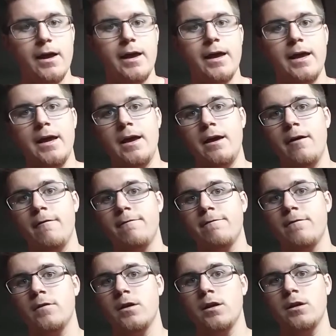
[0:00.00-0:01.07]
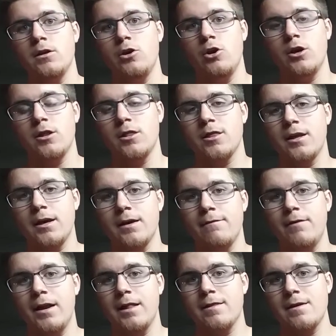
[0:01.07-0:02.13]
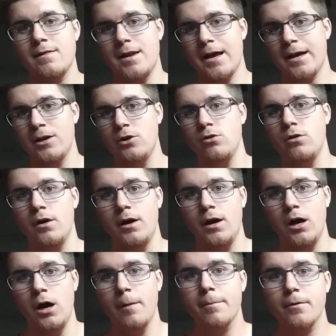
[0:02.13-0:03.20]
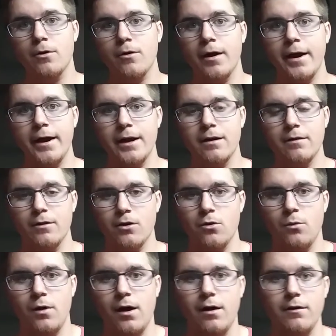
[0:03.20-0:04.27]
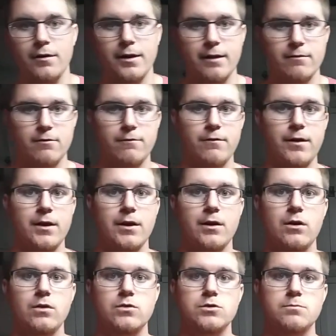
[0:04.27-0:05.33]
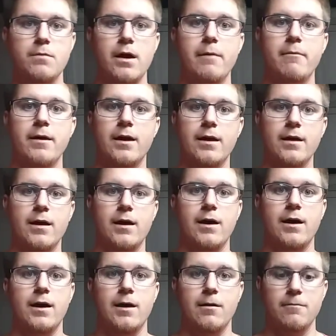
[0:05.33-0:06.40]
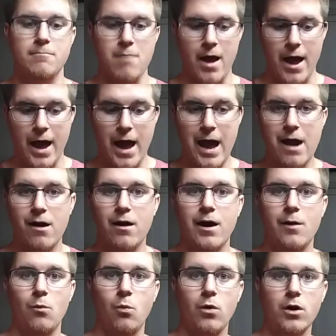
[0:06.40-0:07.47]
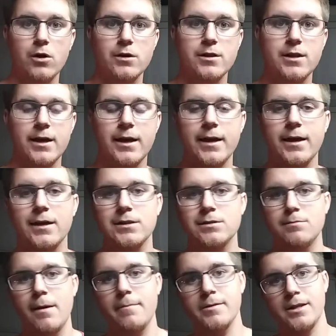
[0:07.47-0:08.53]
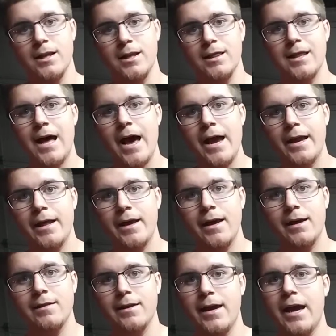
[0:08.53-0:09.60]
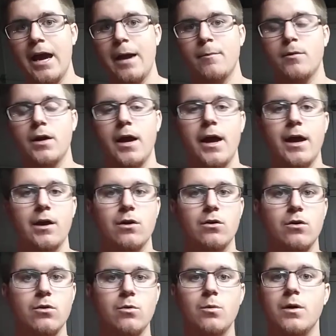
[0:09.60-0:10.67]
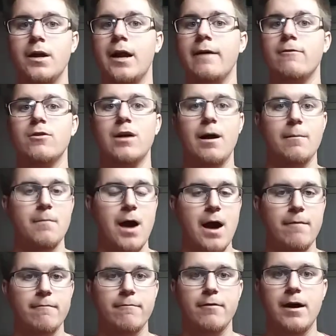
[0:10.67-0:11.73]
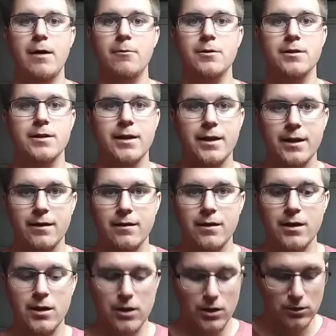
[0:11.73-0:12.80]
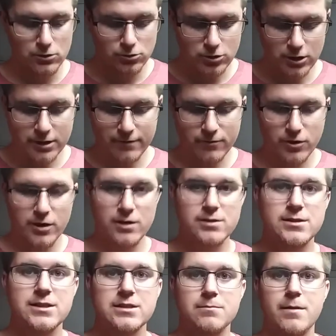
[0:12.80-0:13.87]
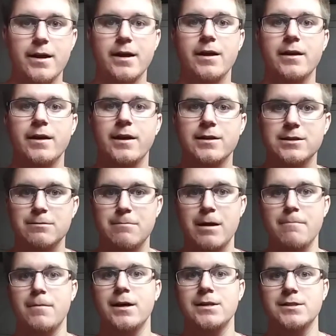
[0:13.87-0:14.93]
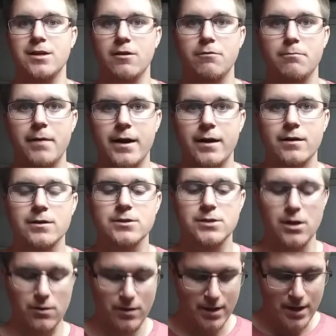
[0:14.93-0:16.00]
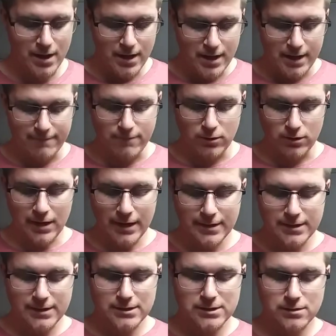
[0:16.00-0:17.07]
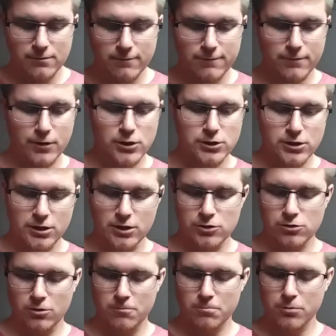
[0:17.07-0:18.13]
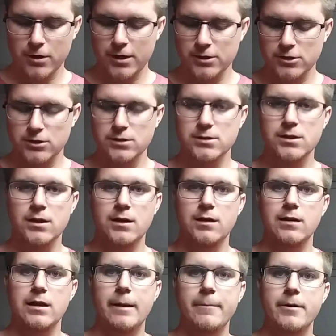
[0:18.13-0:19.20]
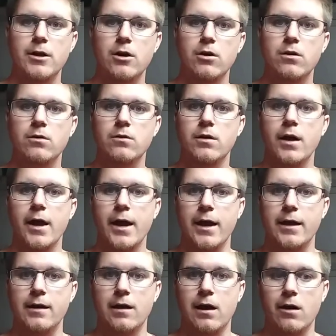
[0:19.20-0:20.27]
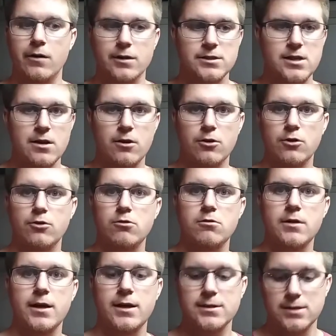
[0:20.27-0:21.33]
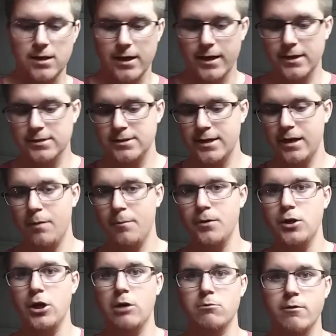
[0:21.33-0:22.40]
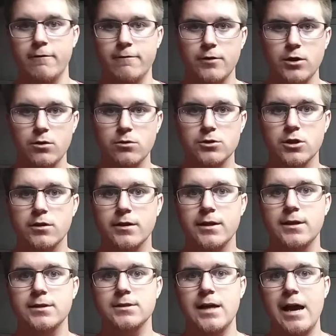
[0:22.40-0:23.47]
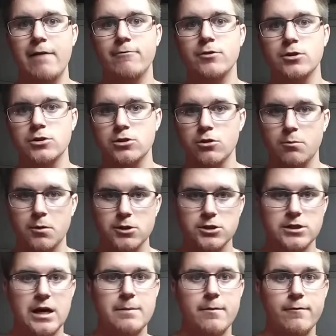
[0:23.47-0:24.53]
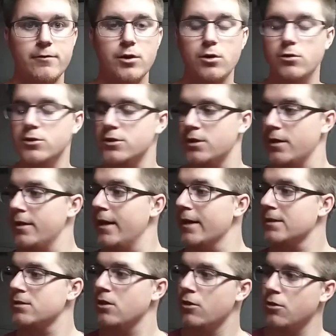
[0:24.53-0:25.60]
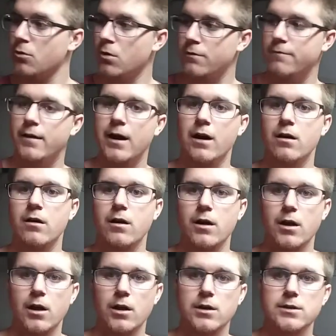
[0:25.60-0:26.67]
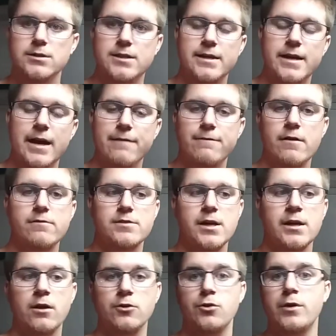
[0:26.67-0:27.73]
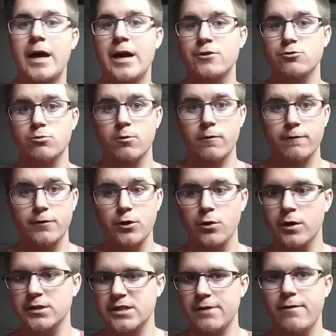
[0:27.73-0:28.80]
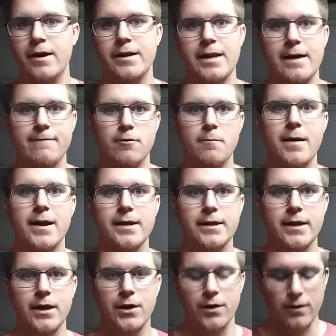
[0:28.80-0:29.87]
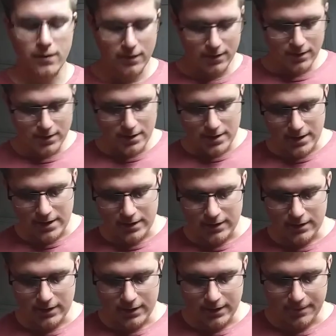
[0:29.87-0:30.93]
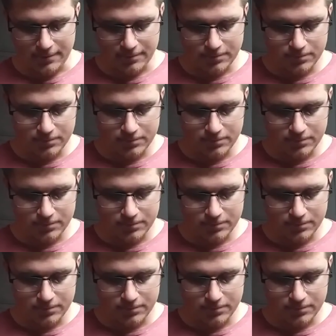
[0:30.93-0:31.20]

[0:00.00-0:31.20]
If you can think of anything that I can do to upgrade the quality of the videos, maybe um, how I word things, maybe the lighting, the camera angle, whatever. I'm, I'm fine with any constructive criticism I can get to make myself better. So if you like this first initial impressions, let me know and I'll continue to do these. And like I said, I'll be doing reviews on these after so much time of use. The next, the Thorfire TK15, I'll do an actual review because I've had that for about a year and um,